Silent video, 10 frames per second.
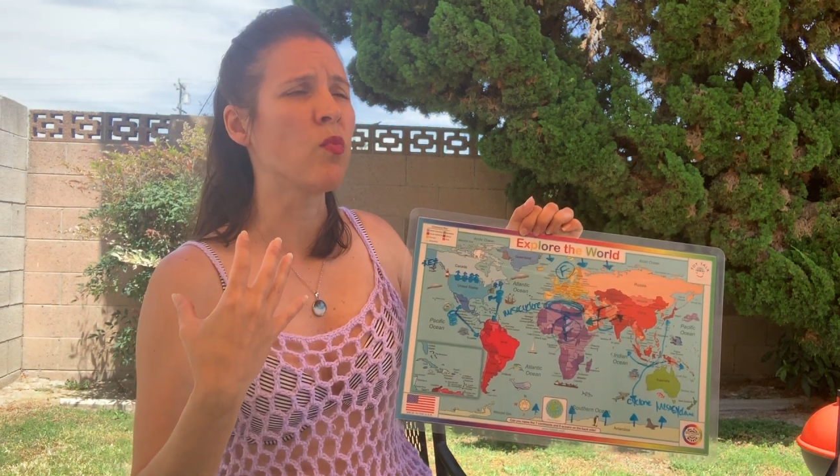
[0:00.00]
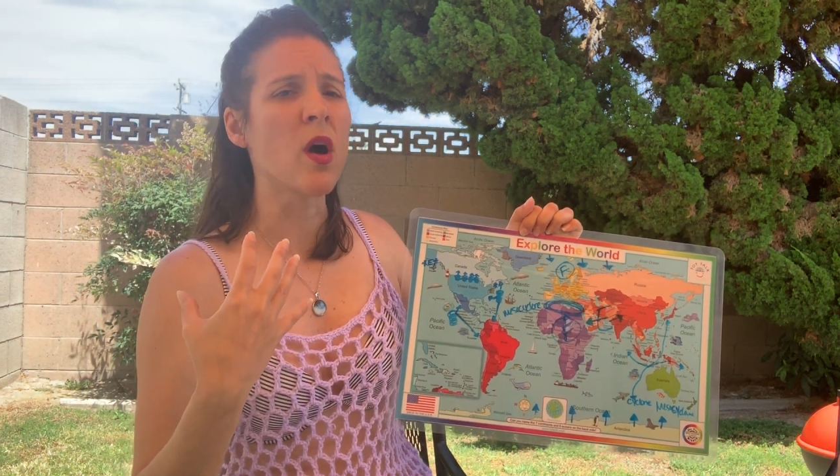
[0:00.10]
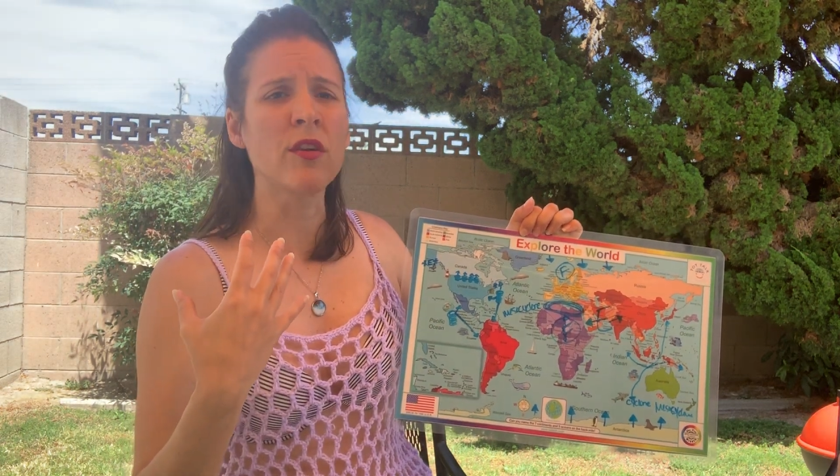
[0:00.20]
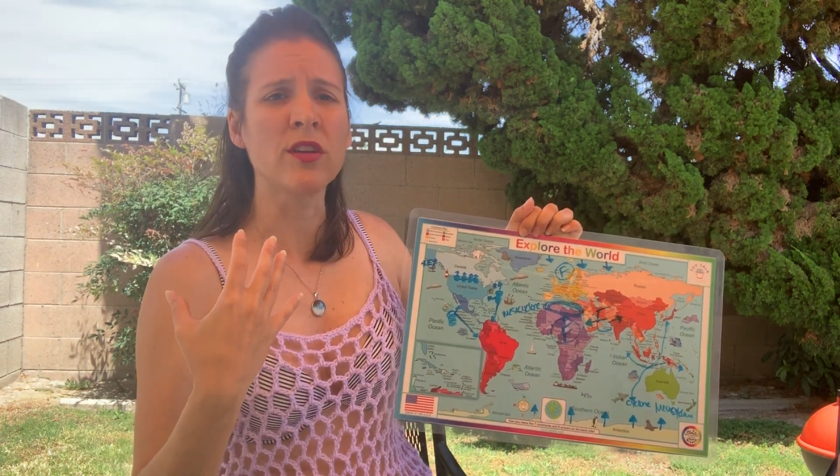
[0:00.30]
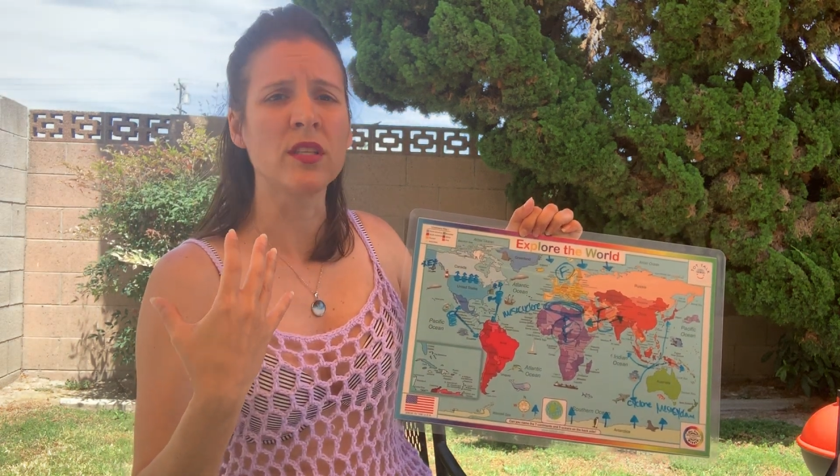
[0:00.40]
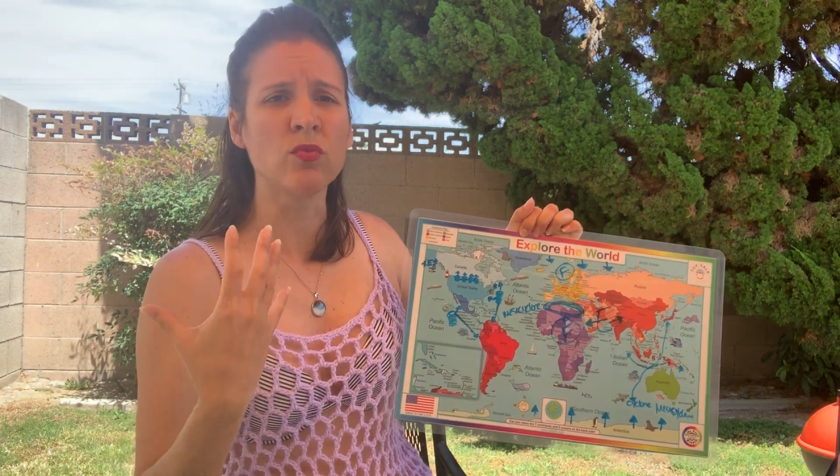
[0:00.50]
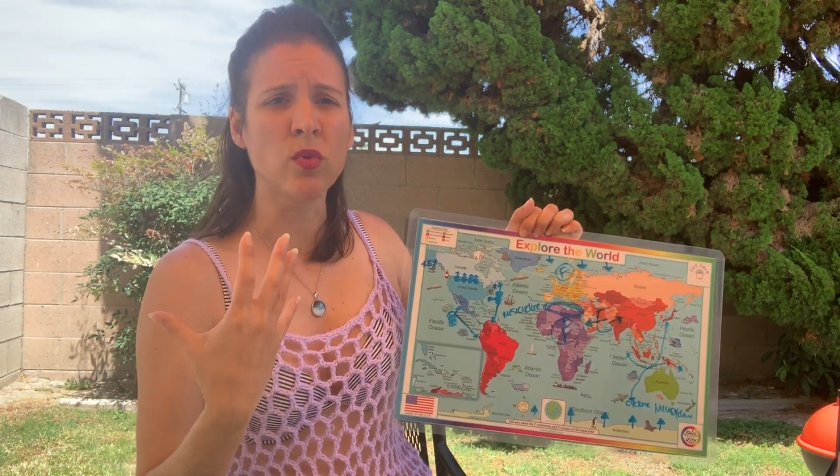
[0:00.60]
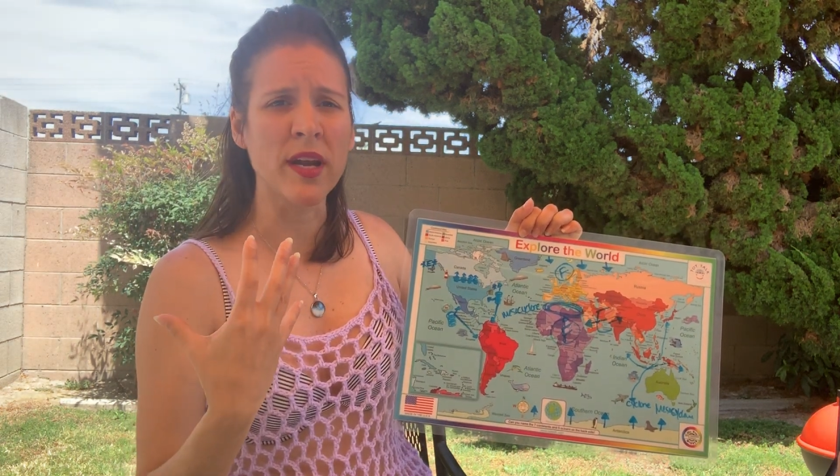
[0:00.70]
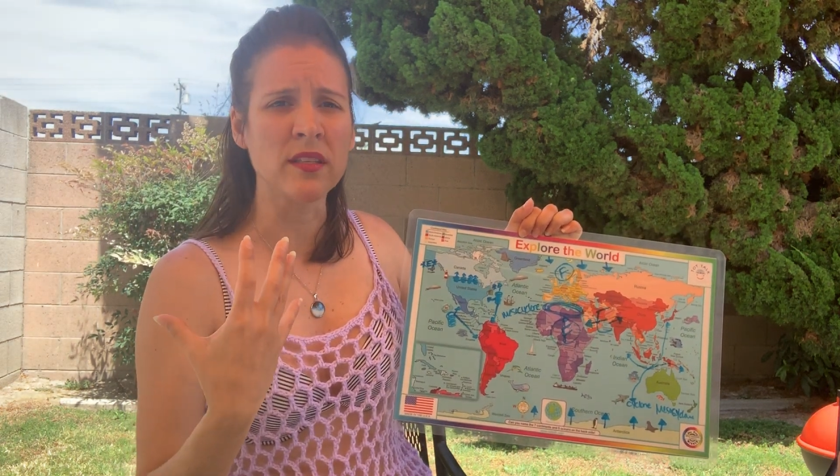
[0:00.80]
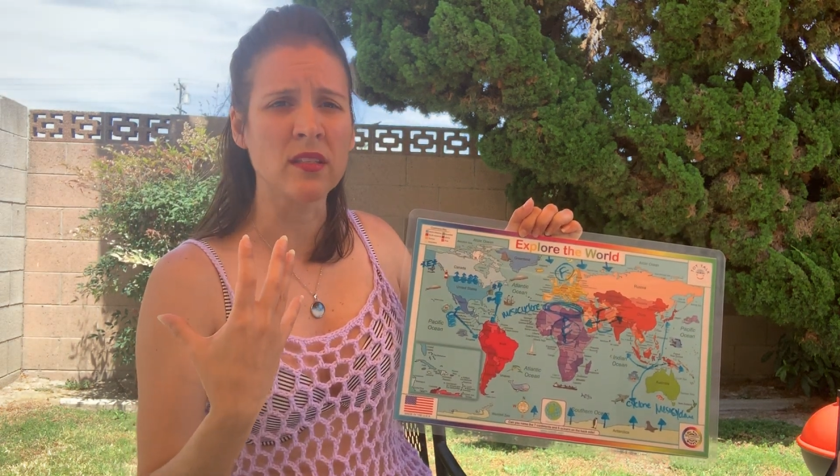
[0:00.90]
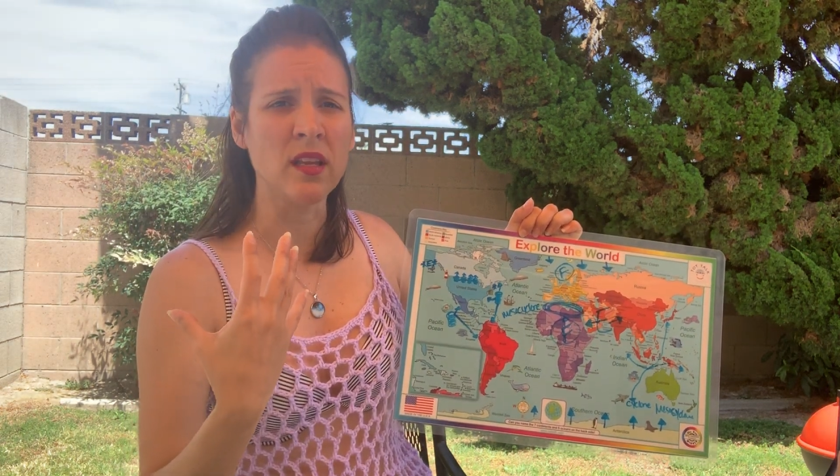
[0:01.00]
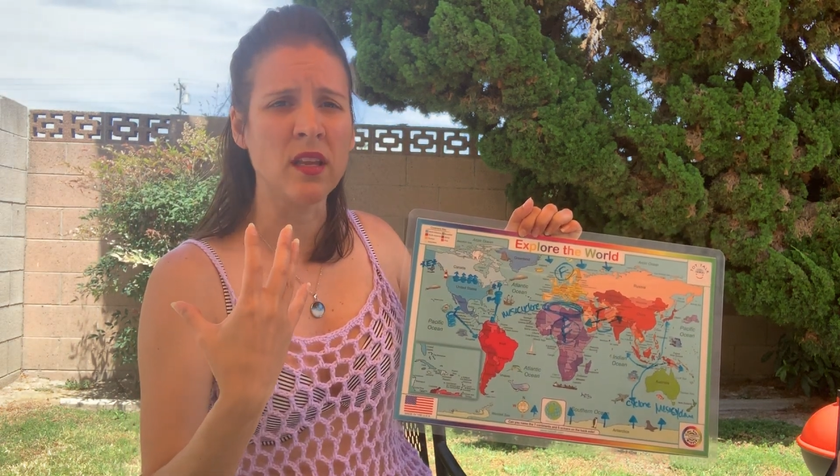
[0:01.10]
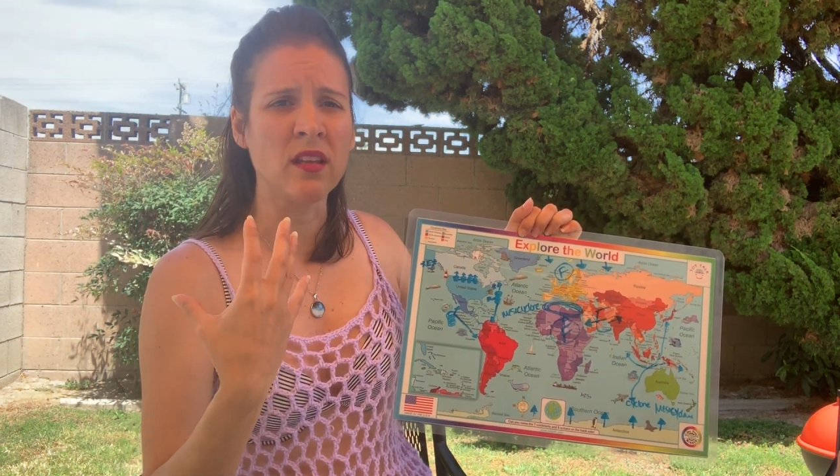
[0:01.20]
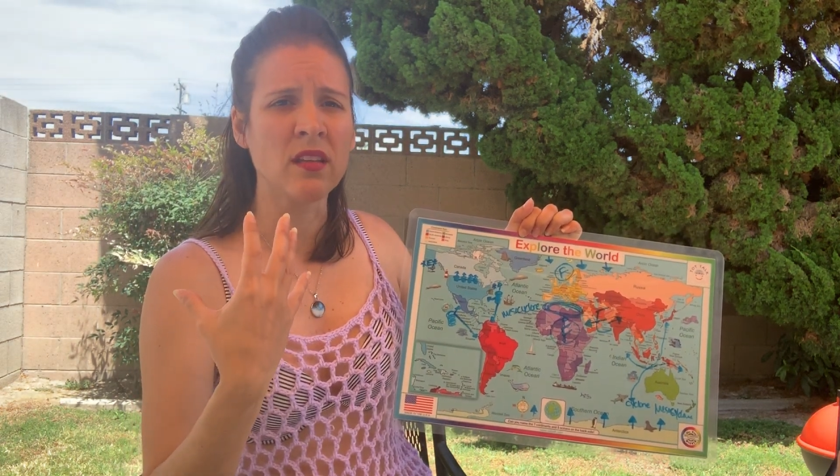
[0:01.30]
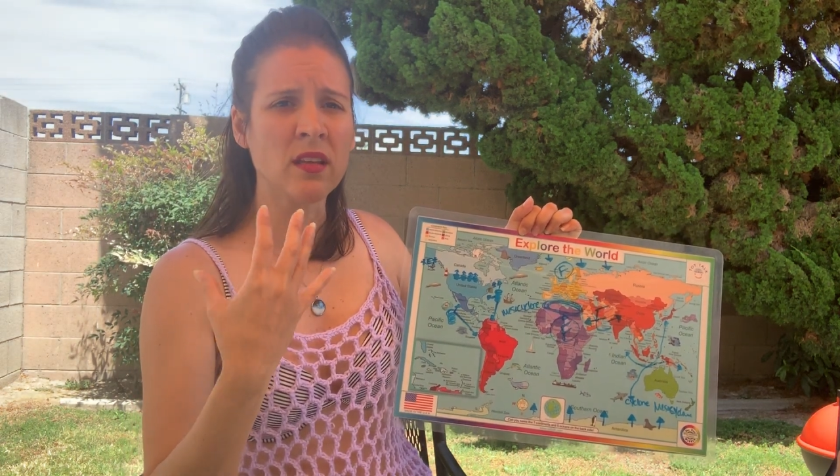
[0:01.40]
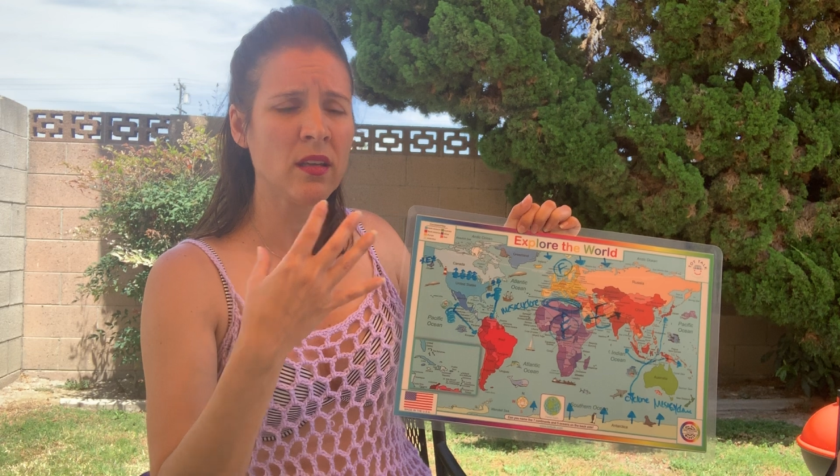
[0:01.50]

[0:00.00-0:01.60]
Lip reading: water is rising